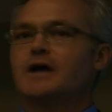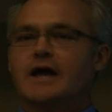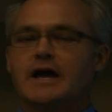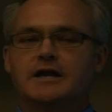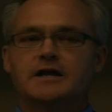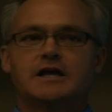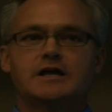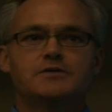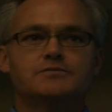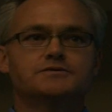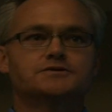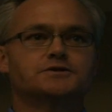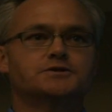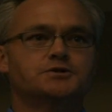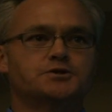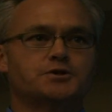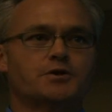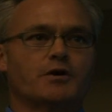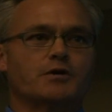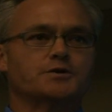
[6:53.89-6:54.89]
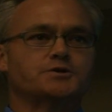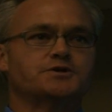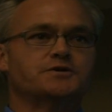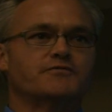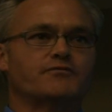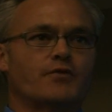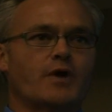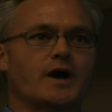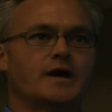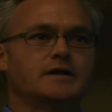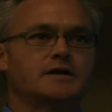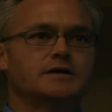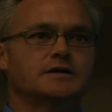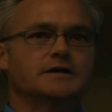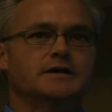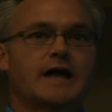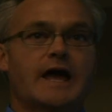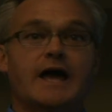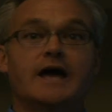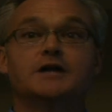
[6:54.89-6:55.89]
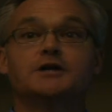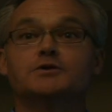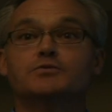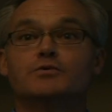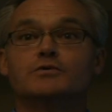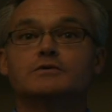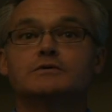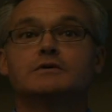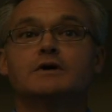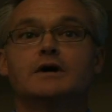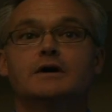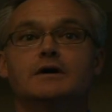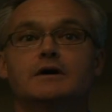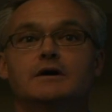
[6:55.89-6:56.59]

And he was in charge of writing an annual